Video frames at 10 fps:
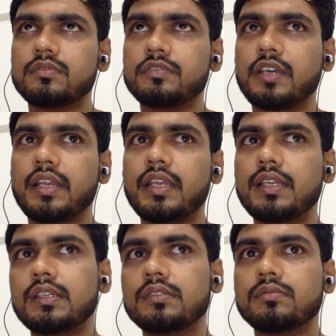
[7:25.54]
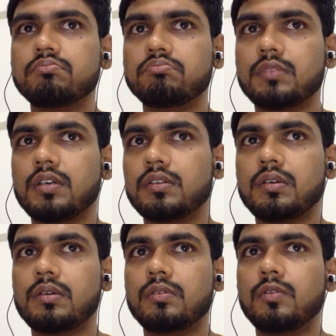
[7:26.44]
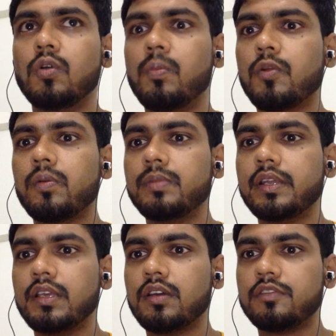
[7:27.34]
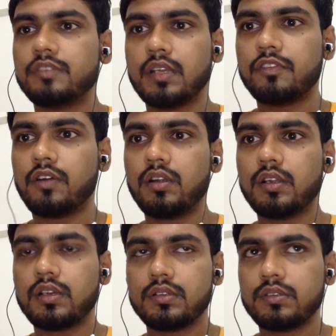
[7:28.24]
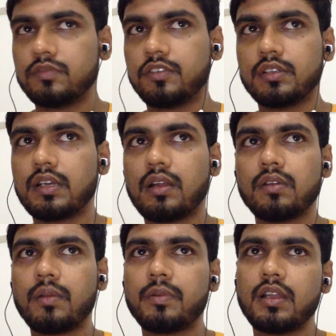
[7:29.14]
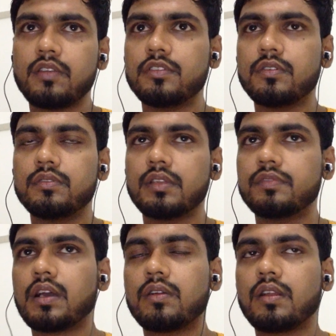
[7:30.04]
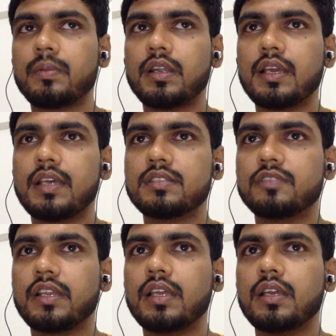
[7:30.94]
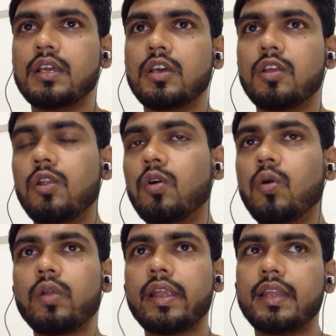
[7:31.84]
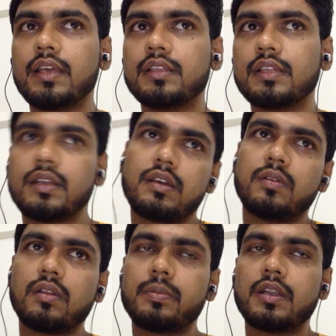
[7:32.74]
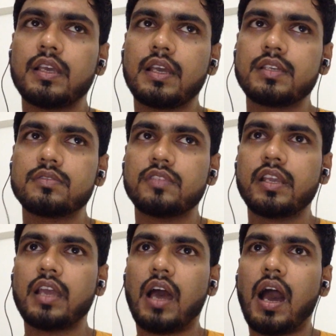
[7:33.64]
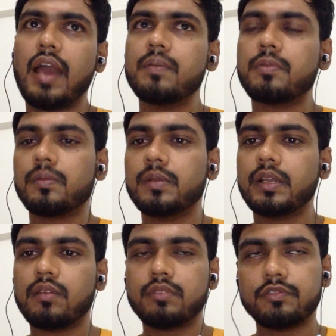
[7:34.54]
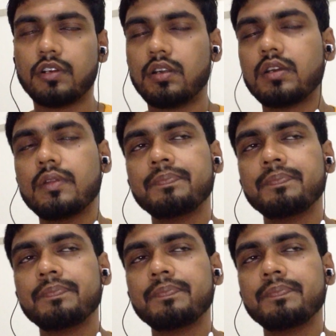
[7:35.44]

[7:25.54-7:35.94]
very low probability of default for the counterparty. If the counterparty has very low rating, that counterparty has very high probability of default.